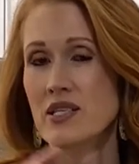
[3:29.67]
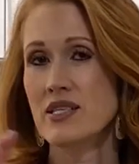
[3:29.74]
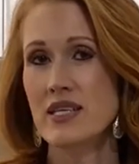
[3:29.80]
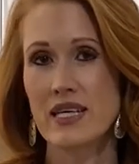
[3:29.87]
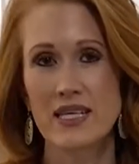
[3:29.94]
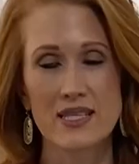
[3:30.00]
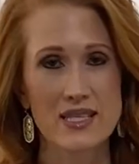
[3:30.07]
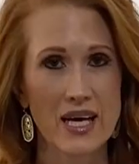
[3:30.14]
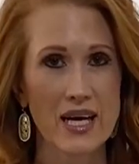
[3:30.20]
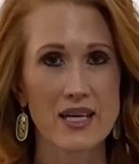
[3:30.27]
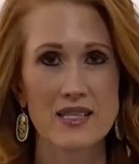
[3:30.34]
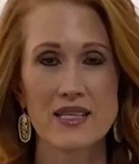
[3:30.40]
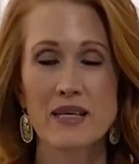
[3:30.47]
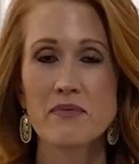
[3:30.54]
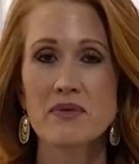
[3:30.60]
The exact
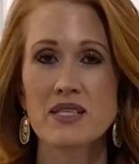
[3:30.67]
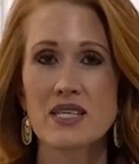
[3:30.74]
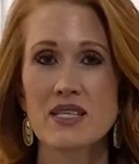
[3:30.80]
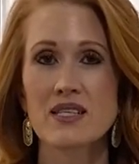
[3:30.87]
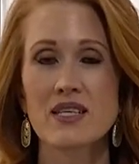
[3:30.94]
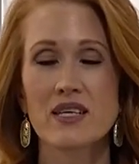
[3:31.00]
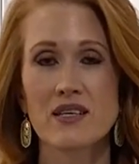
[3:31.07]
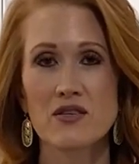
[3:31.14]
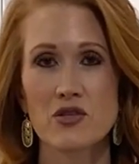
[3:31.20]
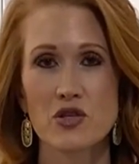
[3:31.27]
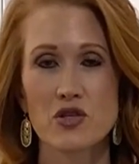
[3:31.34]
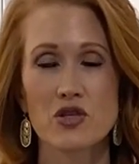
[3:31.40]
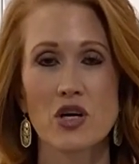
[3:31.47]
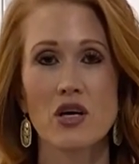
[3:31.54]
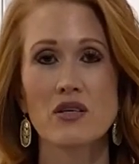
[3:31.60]
same seasonings,
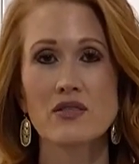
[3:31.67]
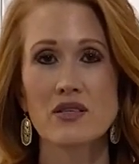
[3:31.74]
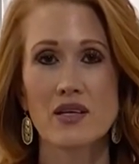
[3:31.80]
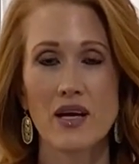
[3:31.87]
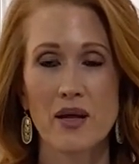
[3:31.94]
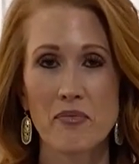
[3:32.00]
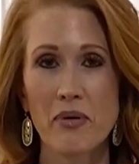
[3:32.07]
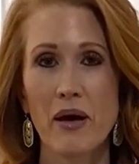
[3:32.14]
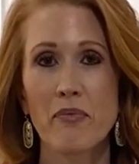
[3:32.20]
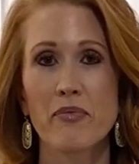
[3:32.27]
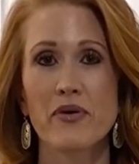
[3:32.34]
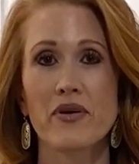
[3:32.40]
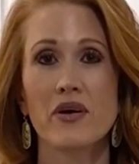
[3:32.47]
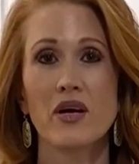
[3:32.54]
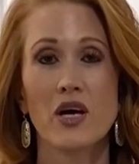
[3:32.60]
salt and
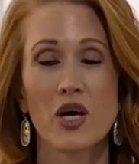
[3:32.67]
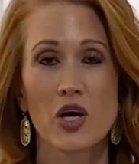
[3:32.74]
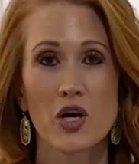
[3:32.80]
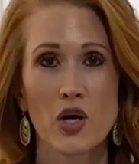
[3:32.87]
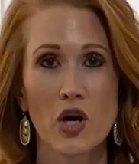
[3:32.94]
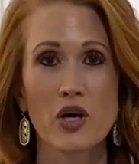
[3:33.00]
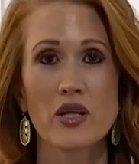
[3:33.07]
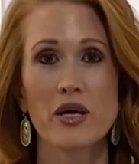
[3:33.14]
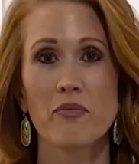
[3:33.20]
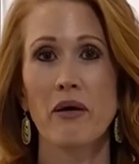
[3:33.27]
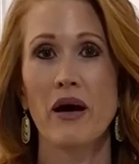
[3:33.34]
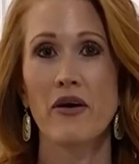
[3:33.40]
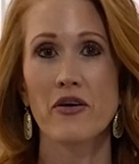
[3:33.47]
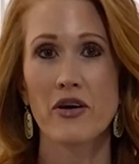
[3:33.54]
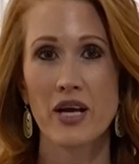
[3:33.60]
pepper, garlic
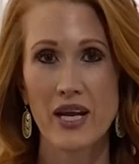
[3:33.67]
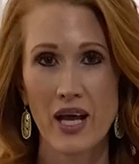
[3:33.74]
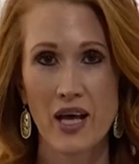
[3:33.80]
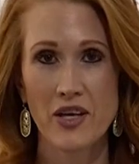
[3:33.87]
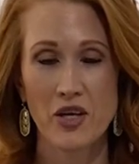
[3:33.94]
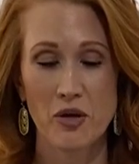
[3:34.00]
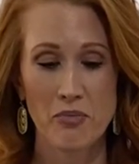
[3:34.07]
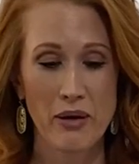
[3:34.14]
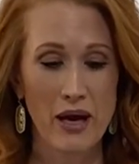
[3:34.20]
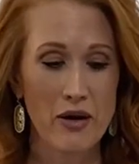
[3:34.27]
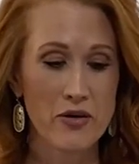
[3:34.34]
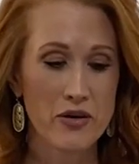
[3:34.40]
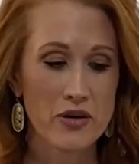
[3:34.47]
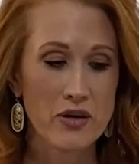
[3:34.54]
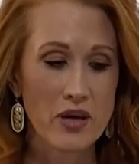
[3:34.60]
powder and onion
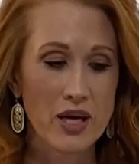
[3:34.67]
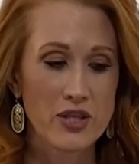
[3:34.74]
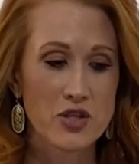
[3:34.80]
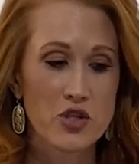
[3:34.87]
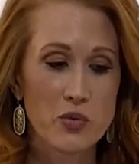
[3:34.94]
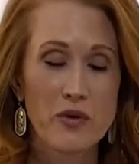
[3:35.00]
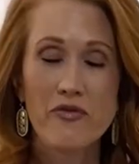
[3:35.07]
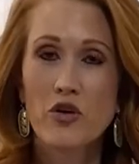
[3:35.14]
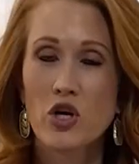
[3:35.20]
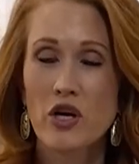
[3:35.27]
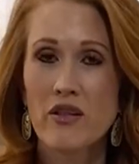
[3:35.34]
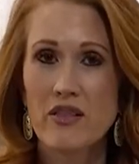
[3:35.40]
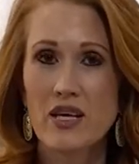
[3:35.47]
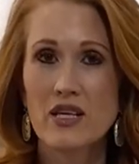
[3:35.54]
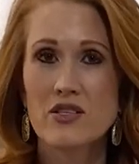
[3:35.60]
powder. And so we've
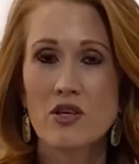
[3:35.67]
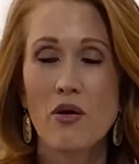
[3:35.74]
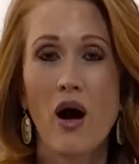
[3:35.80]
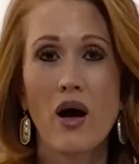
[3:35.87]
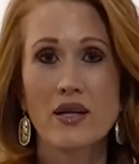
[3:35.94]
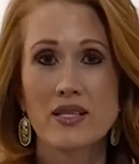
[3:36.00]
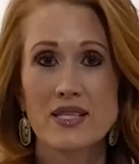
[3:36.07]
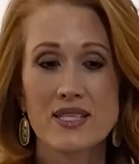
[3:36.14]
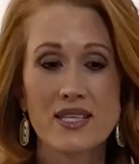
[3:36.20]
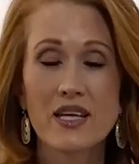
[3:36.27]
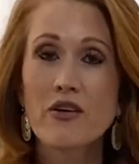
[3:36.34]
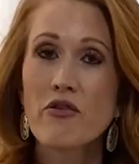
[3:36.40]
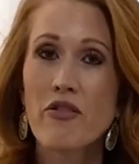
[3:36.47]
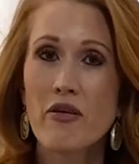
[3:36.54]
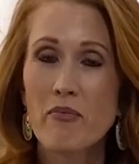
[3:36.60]
cooked these,
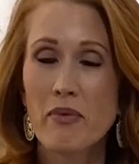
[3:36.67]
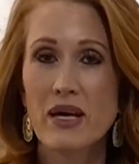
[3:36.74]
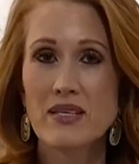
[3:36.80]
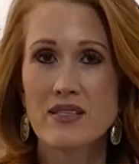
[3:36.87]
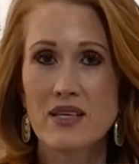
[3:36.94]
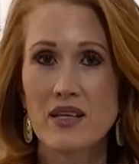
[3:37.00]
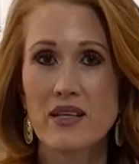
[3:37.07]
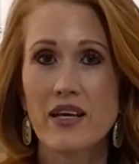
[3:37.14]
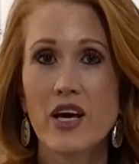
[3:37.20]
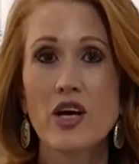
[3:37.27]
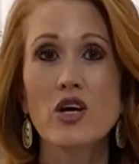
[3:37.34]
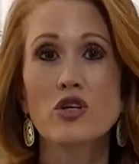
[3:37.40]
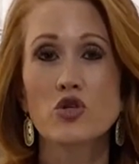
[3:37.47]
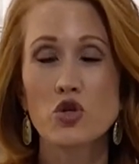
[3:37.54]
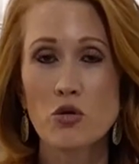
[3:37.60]
unseared them basically
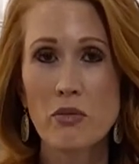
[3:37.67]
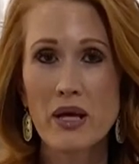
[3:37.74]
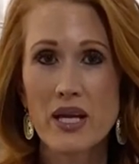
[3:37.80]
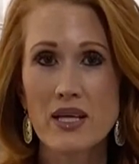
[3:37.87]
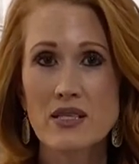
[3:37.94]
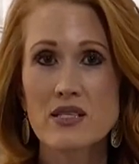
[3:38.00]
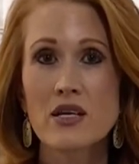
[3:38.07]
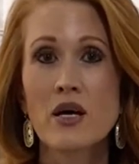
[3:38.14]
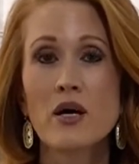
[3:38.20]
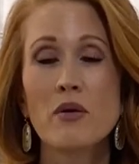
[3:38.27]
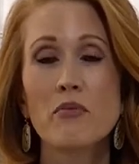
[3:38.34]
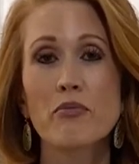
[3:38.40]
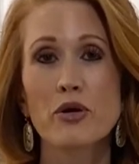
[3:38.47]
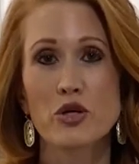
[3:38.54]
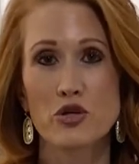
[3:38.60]
2 minutes
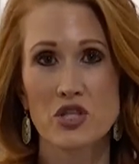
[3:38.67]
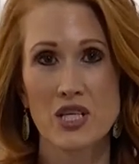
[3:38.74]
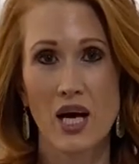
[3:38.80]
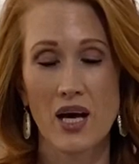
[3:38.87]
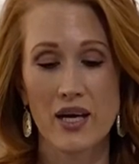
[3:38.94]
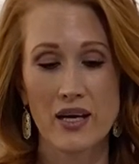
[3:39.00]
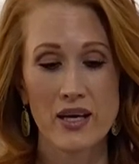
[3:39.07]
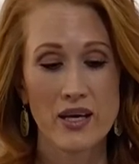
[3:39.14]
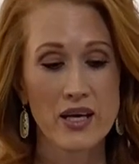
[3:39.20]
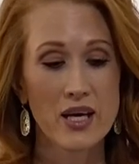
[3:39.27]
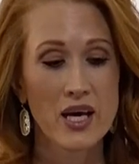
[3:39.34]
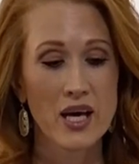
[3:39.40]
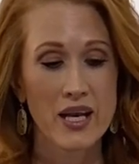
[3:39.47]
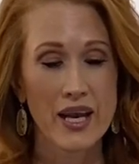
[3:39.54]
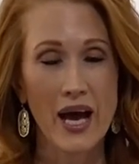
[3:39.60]
per side.
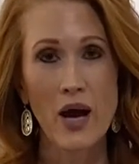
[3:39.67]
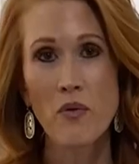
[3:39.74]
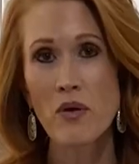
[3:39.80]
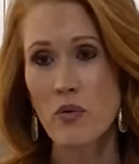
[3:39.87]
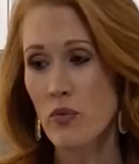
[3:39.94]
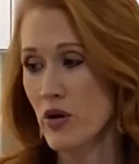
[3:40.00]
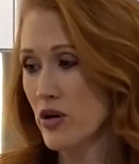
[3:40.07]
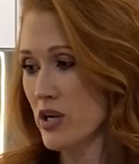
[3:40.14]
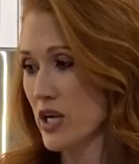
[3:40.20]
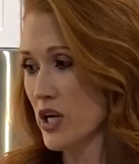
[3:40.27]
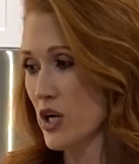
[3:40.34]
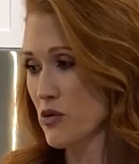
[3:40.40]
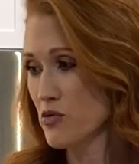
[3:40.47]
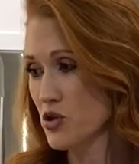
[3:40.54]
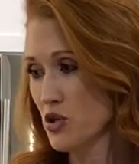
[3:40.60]
Now what we're gonna
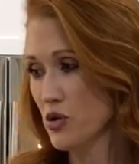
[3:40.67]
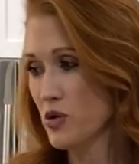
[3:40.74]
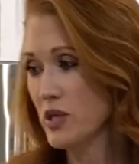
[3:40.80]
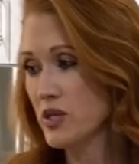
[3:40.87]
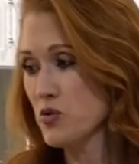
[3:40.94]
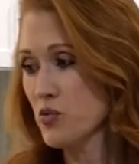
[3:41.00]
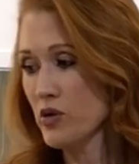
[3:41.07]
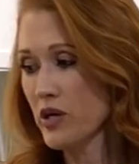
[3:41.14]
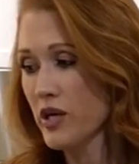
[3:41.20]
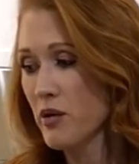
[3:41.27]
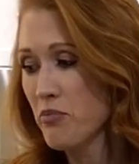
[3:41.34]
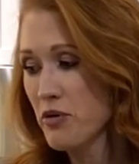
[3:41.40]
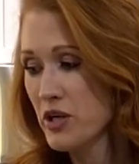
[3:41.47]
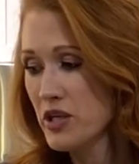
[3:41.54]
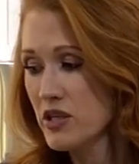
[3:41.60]
go do is we're gonna
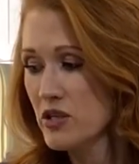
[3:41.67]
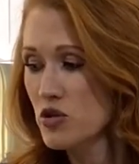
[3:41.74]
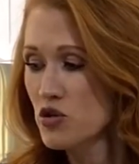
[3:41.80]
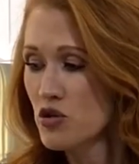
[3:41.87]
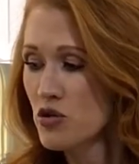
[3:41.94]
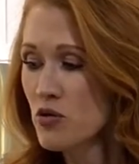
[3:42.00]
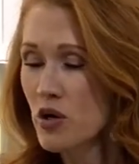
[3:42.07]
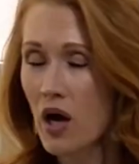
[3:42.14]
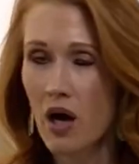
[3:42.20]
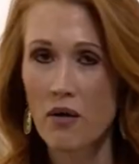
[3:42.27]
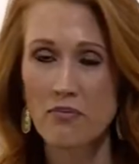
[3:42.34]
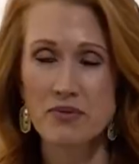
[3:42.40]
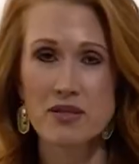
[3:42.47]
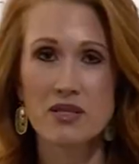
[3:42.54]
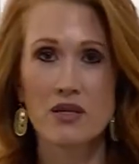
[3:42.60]
put 2
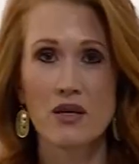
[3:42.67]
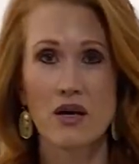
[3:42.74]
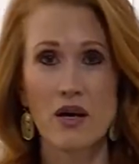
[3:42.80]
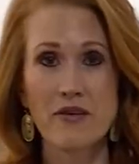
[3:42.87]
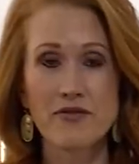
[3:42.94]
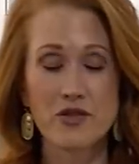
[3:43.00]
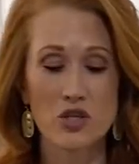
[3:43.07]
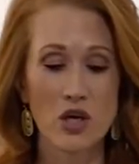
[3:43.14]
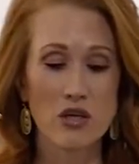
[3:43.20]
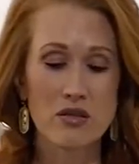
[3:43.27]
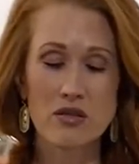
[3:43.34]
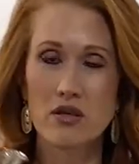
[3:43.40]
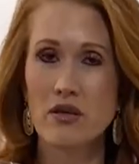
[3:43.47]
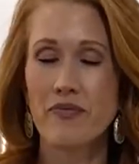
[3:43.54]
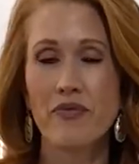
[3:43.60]
cups of
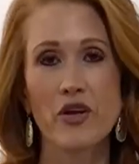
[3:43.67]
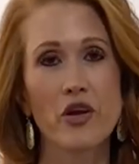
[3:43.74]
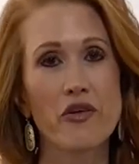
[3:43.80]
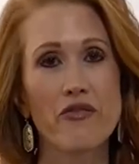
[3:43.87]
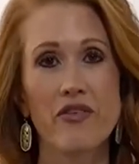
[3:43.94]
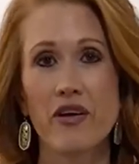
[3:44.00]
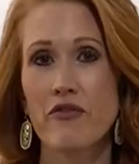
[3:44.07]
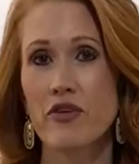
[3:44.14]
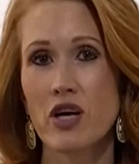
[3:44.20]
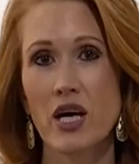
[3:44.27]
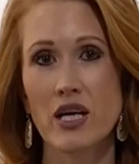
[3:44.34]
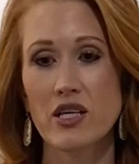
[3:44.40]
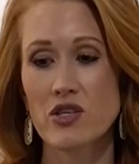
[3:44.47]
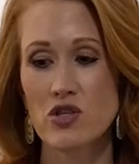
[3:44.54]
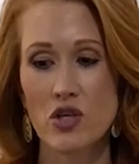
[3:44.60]
salsa, your favorite
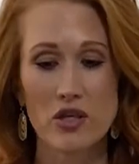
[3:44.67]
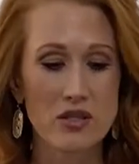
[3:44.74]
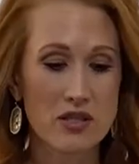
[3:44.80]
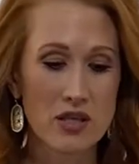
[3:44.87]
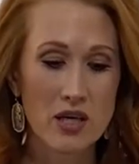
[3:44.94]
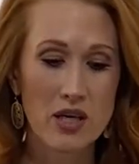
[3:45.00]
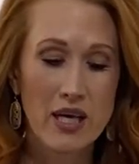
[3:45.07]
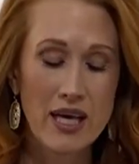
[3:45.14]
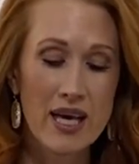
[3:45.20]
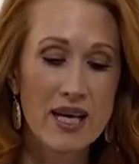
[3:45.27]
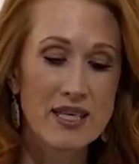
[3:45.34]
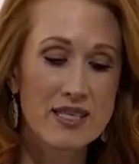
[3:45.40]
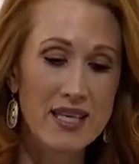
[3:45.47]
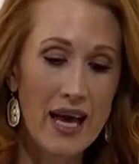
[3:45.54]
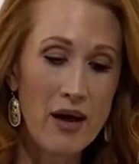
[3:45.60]
kind of salsa,
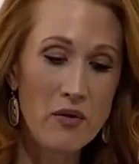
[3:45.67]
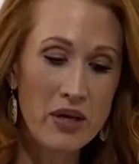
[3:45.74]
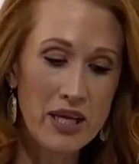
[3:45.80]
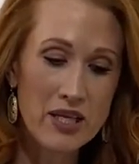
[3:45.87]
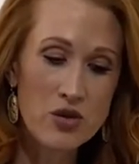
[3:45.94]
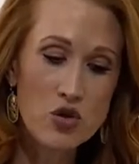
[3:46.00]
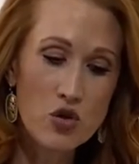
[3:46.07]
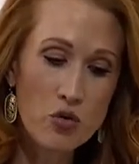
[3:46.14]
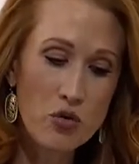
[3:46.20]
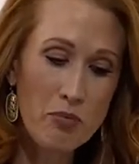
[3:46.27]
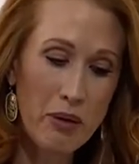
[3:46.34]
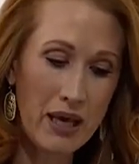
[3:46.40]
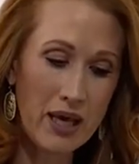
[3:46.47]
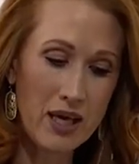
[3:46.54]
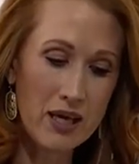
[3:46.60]
down into the
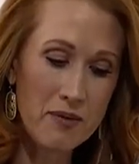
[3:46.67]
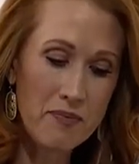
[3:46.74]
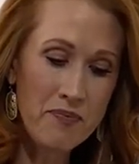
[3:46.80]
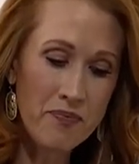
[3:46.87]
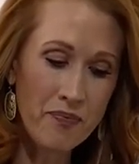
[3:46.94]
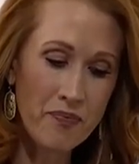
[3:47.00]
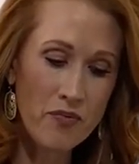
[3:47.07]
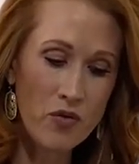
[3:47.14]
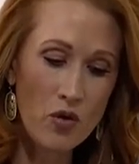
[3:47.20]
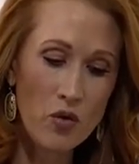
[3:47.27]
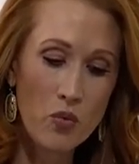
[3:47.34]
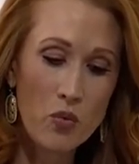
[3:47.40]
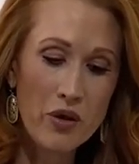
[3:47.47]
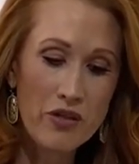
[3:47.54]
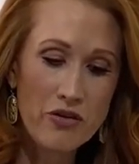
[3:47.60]
pan
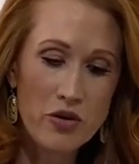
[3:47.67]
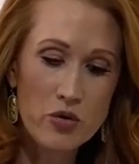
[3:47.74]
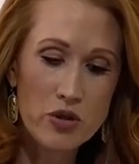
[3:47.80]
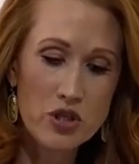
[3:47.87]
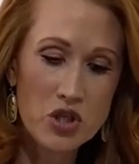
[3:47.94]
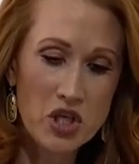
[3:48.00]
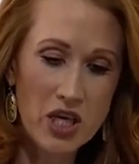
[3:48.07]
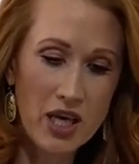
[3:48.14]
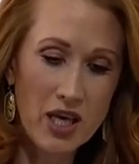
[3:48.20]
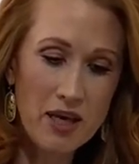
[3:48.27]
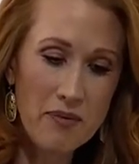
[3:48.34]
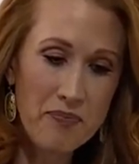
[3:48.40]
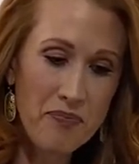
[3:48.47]
with your chicken.